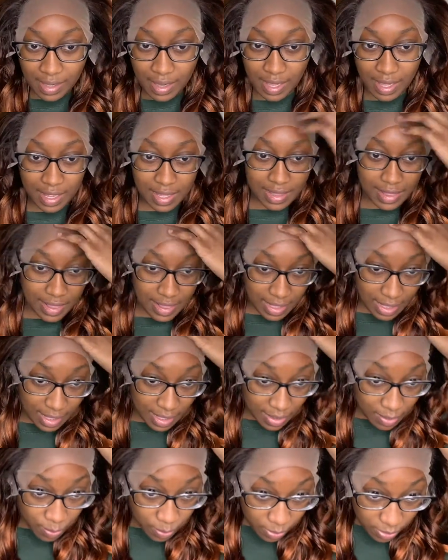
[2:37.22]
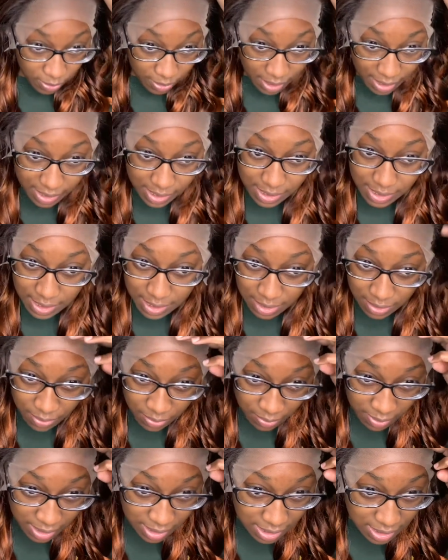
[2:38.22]
then we'll get to
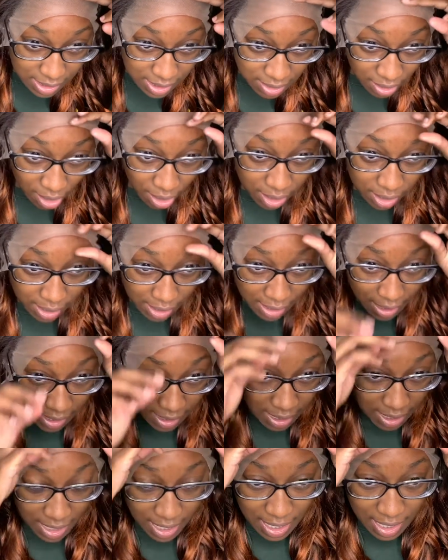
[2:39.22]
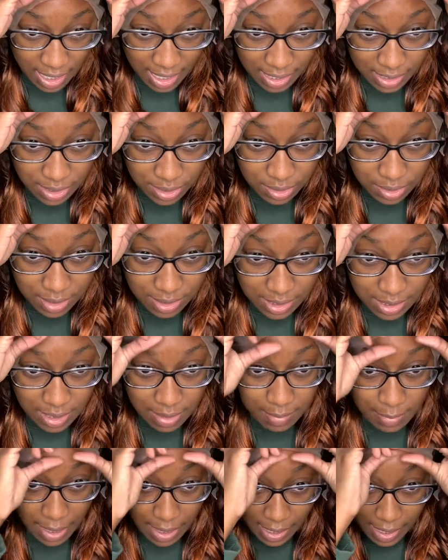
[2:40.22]
installing it. As you can see,
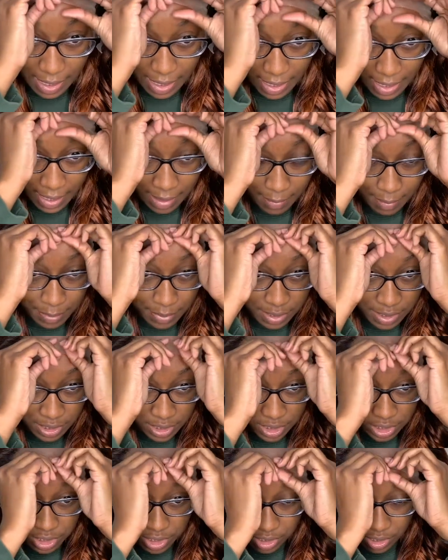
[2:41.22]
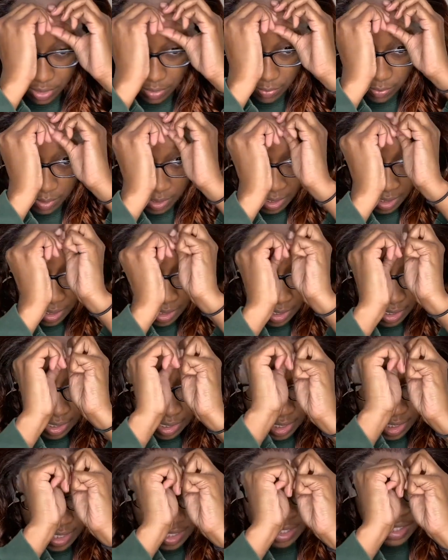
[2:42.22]
my cap is showing,
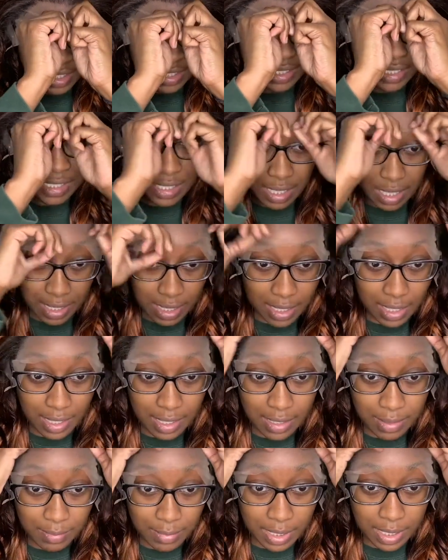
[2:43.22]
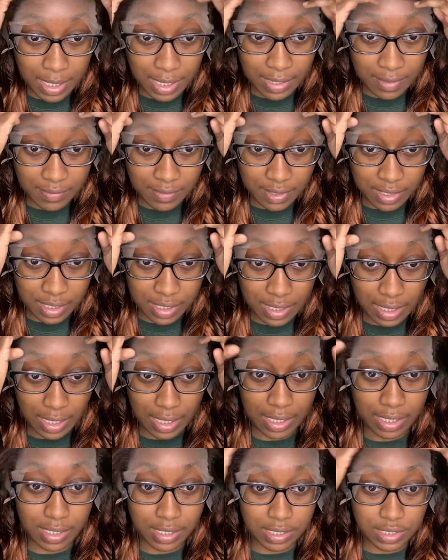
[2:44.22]
so I am gonna have to
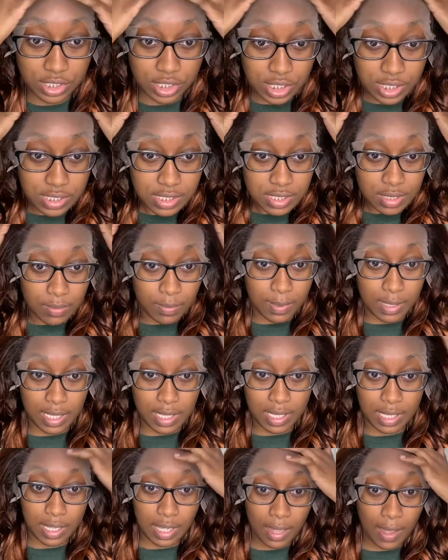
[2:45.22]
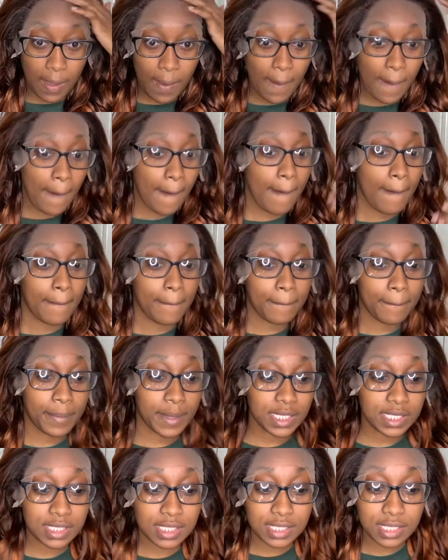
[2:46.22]
like adjust the wig.
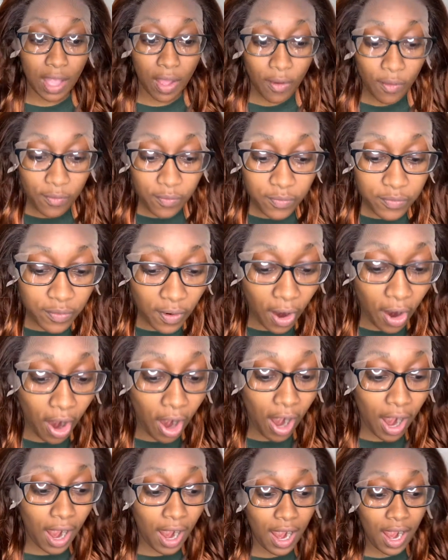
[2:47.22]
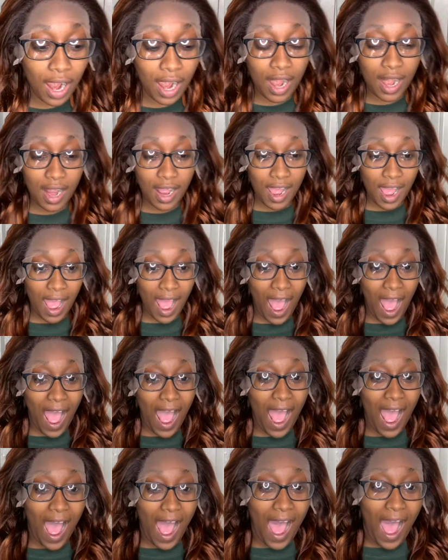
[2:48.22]
But so far,
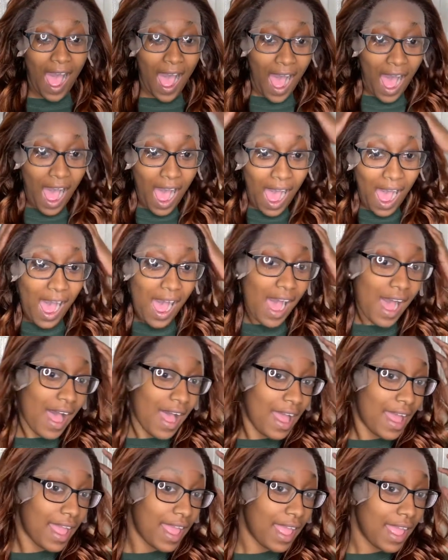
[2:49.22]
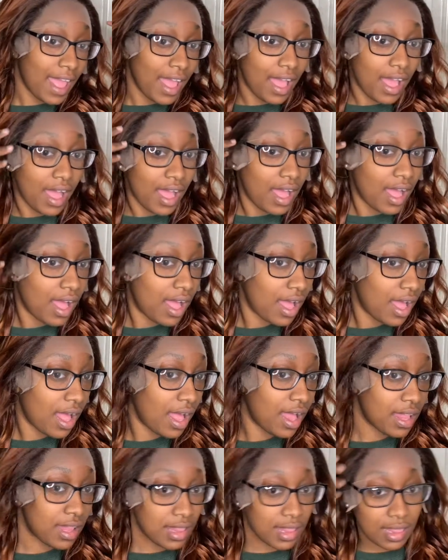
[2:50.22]
I
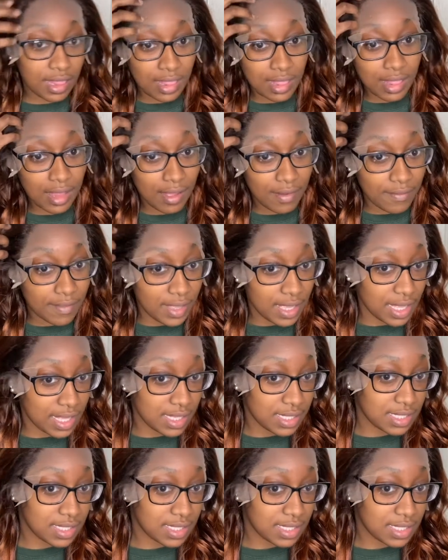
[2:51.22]
love it.